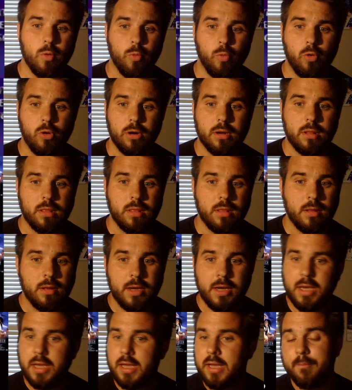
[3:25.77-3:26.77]
Wars,
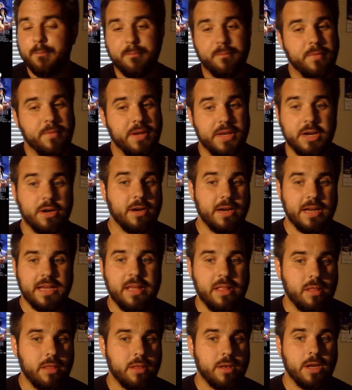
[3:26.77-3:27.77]
there
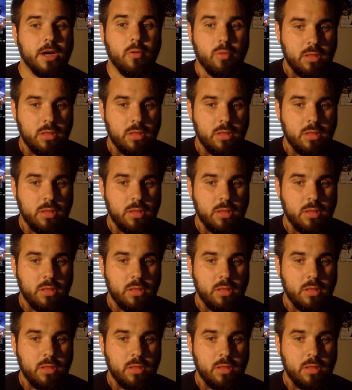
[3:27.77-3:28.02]
is no